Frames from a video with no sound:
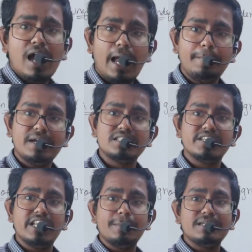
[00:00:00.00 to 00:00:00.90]
I am
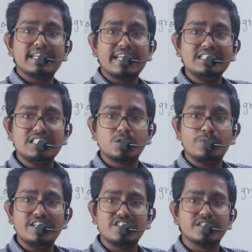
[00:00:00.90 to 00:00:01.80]
considering my second
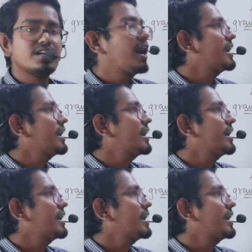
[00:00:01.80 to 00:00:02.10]
situation.